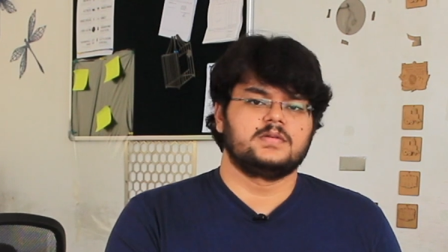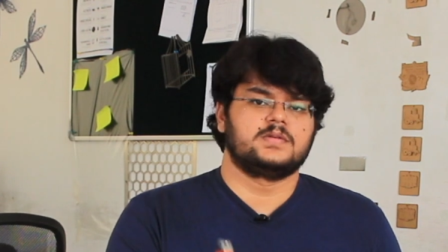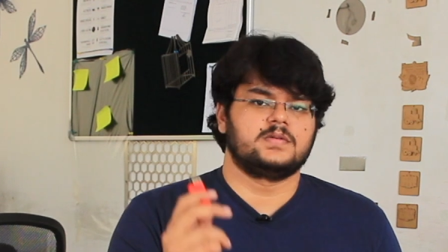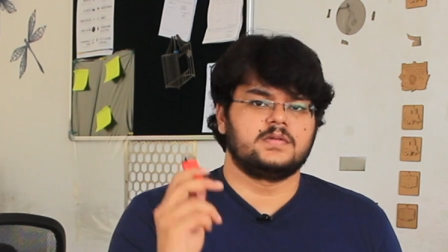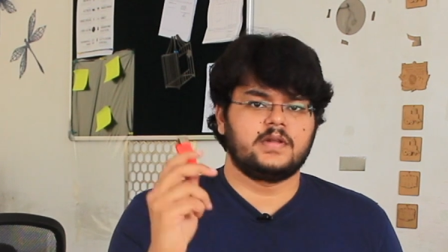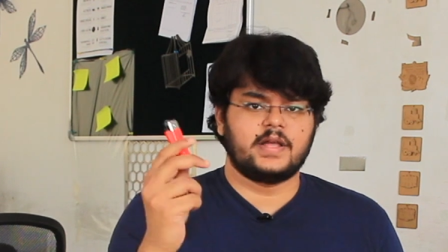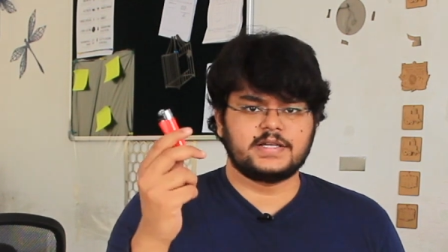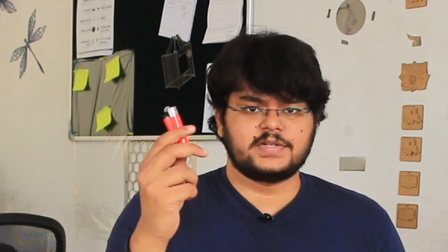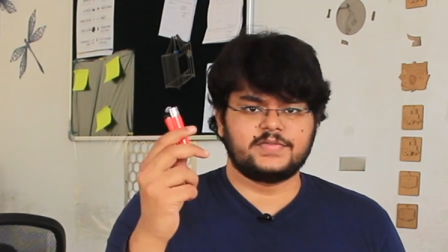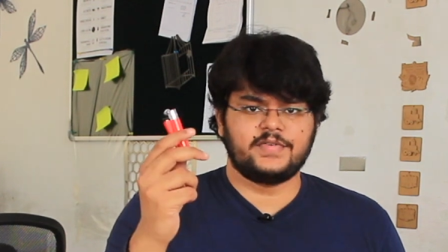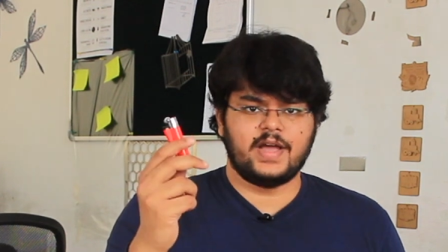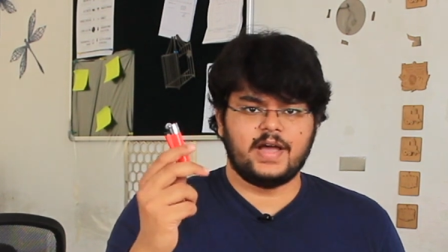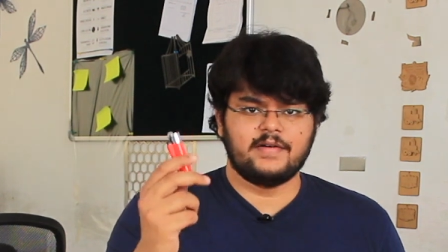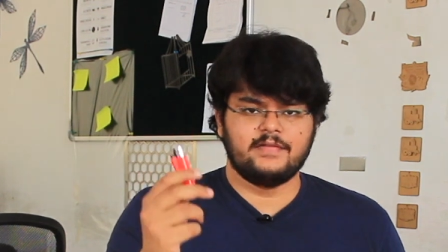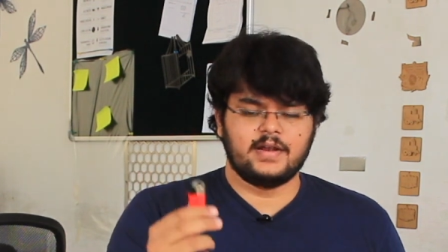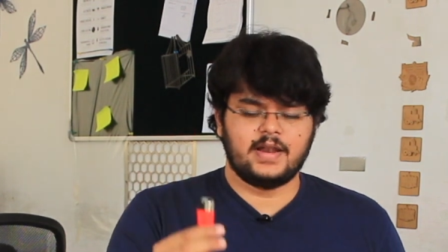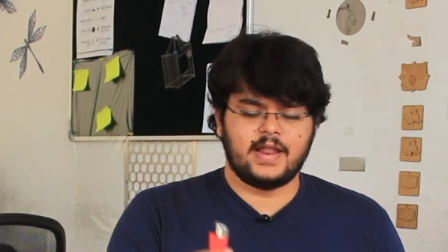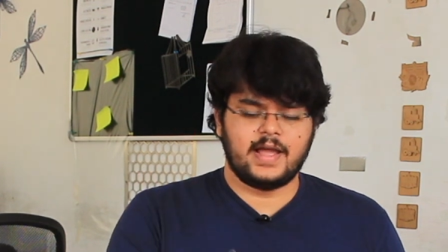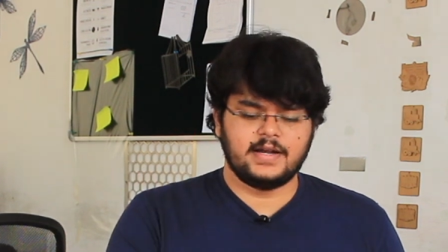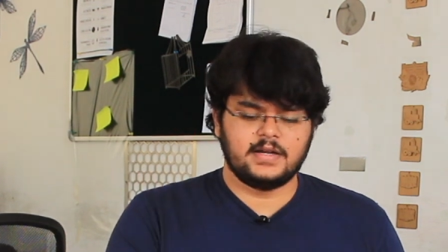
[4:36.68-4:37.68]
So next we
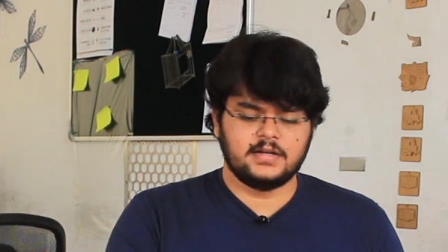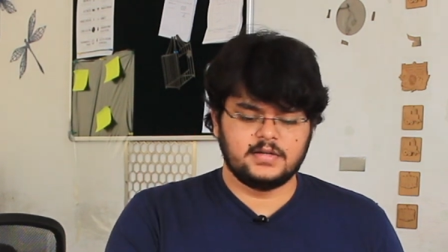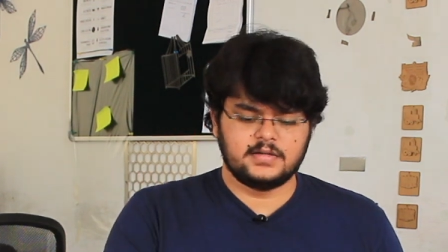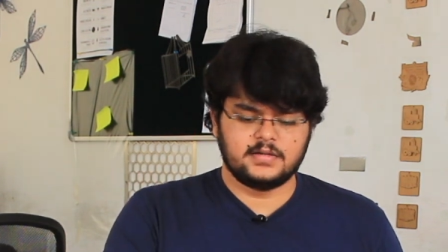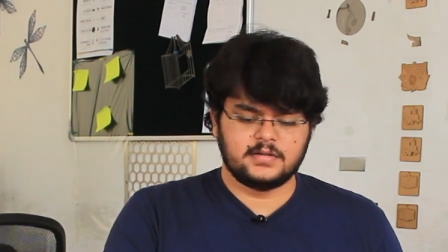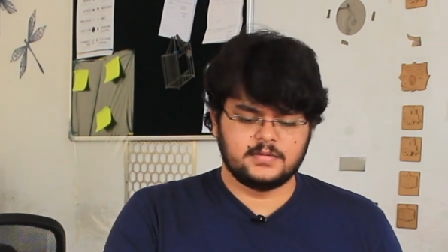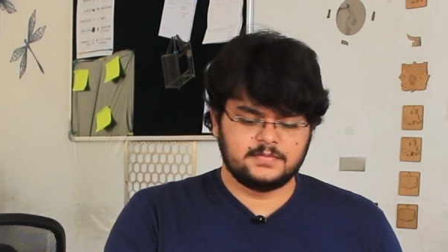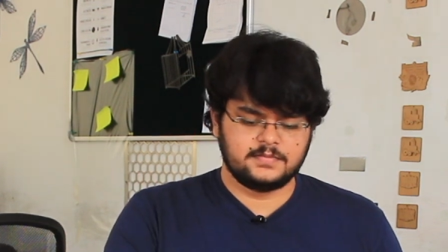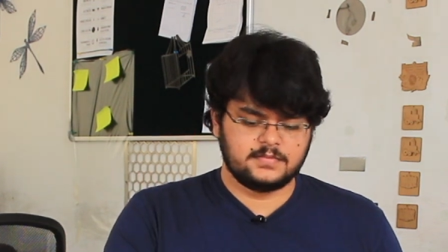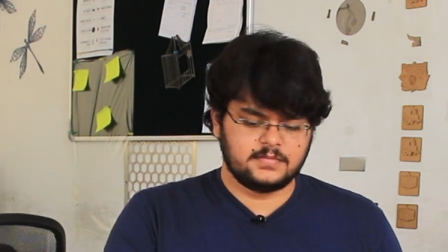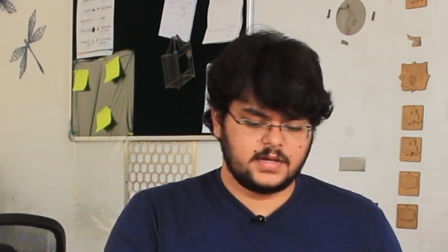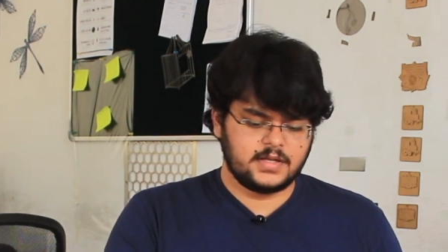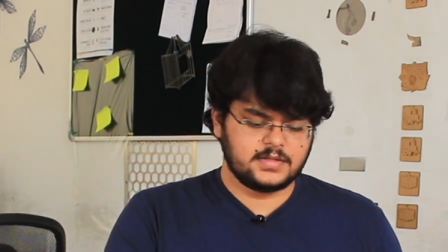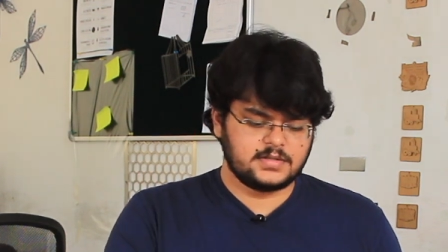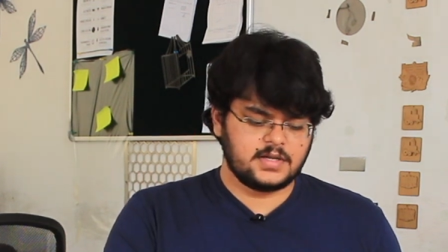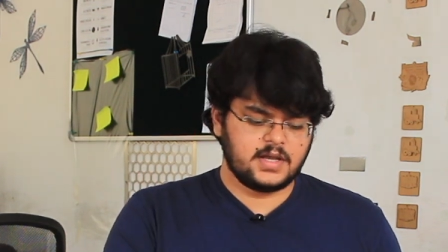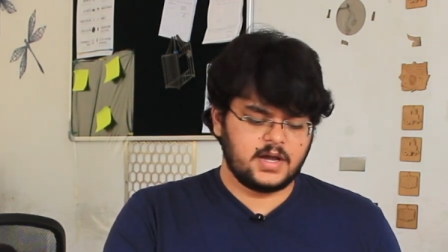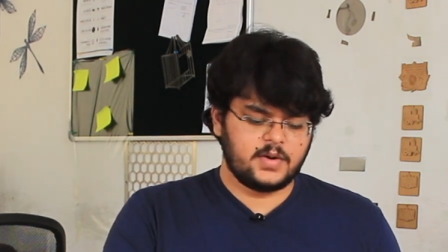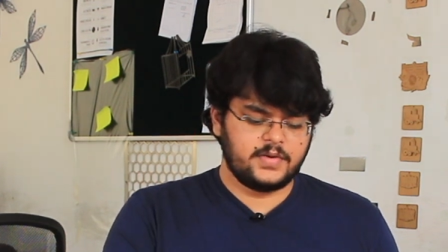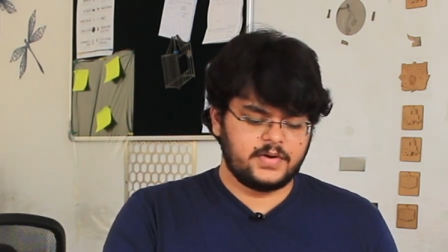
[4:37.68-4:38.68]
have a lighter.
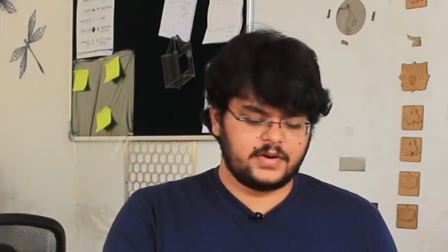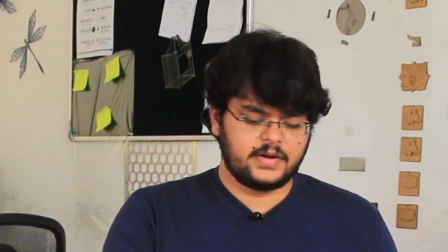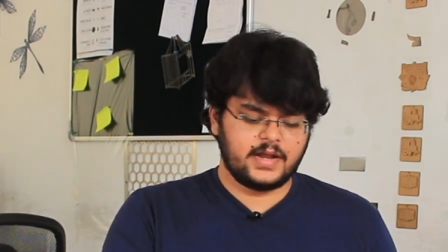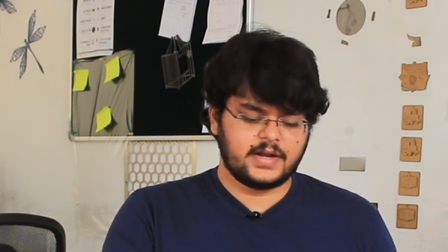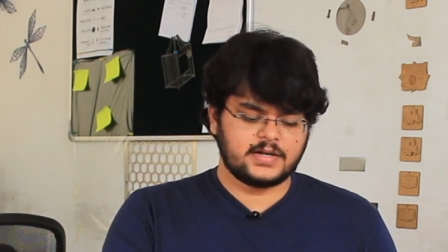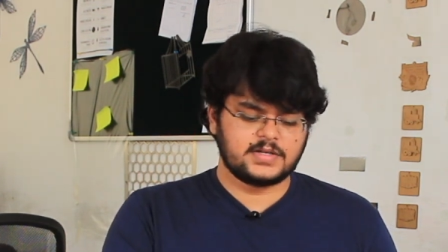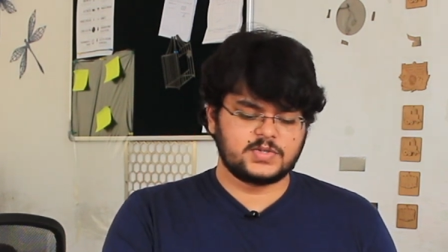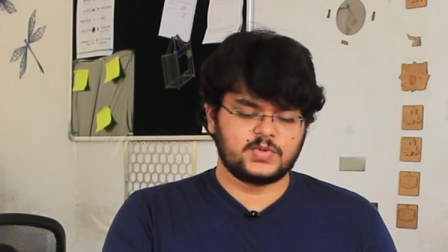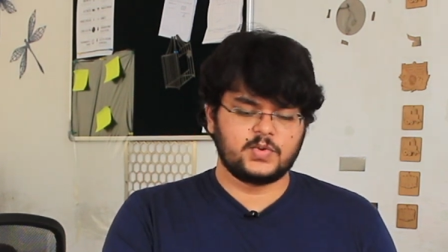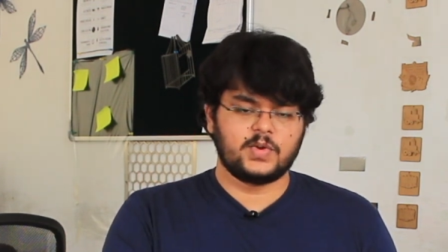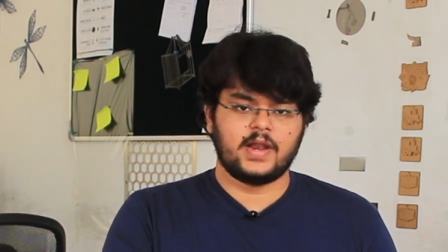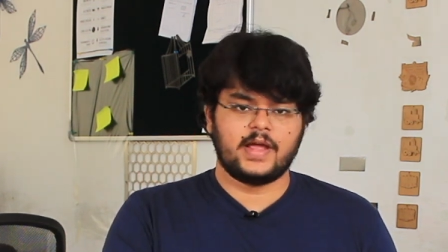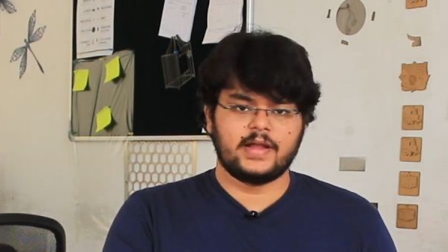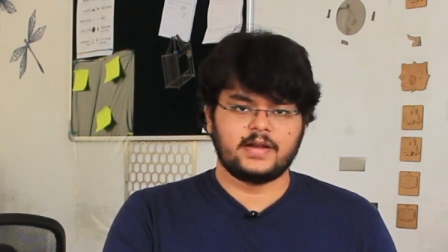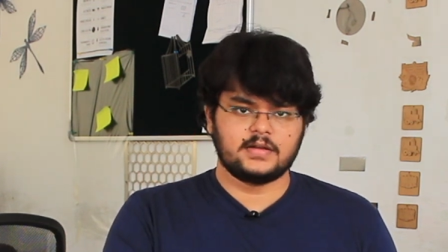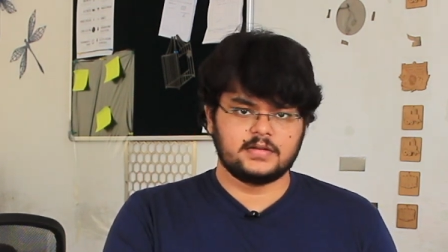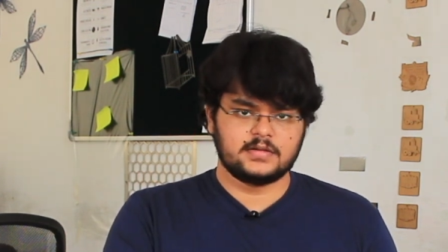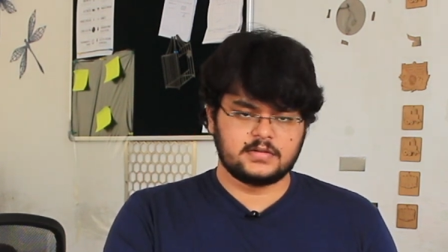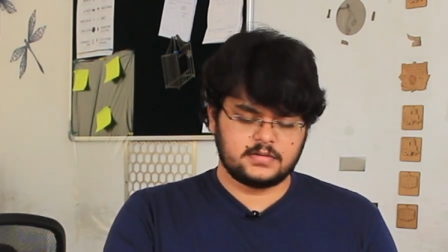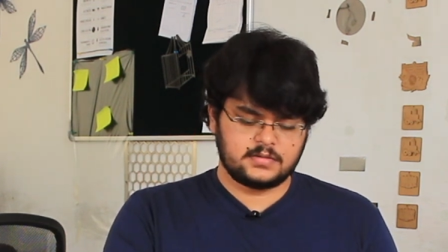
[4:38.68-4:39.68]
Let's see how it reacts to a
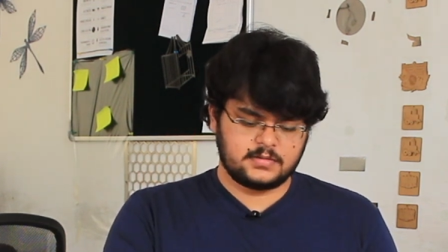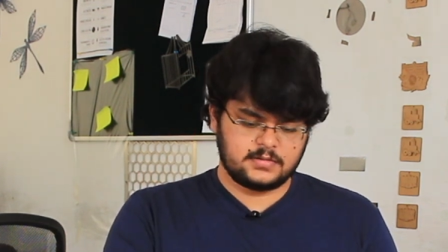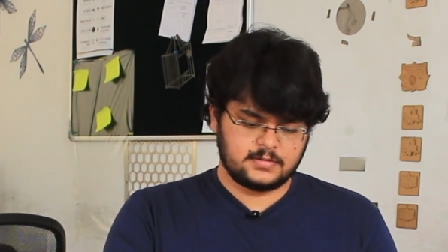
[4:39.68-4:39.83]
lighter.